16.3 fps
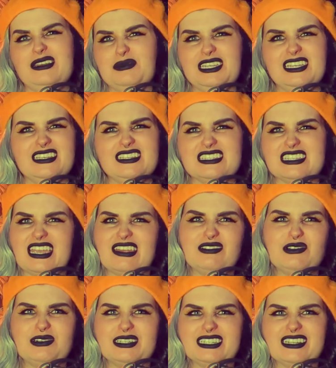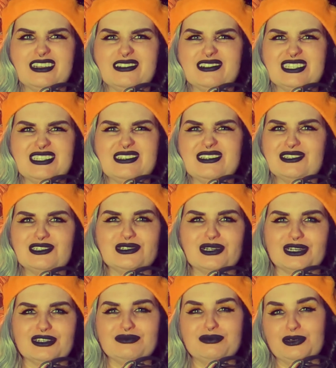because everyone knows you can
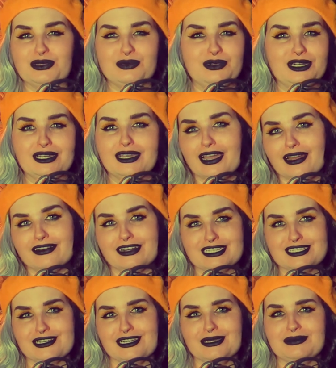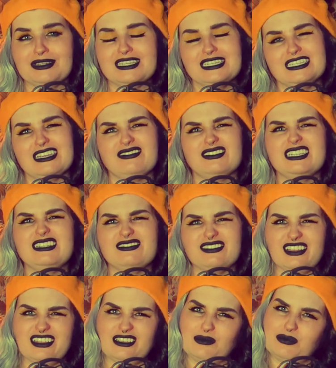drive more than one car at a time, definitely
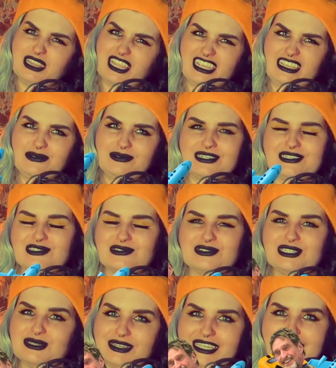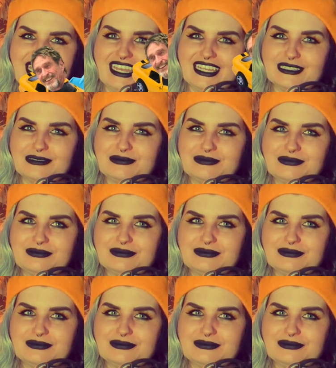fly your plane first from doing that.